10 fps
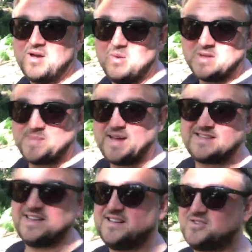which
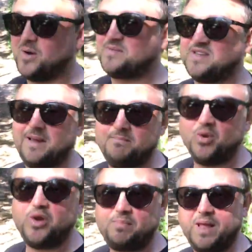basically adopted it and
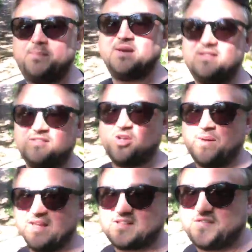bullied people into doing
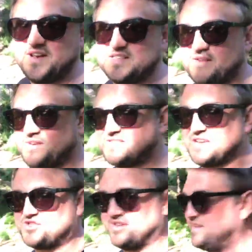it to finish every
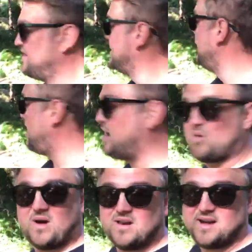session. I
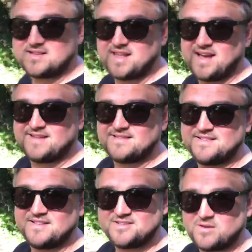quite liked that,
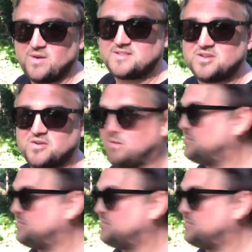so I took it on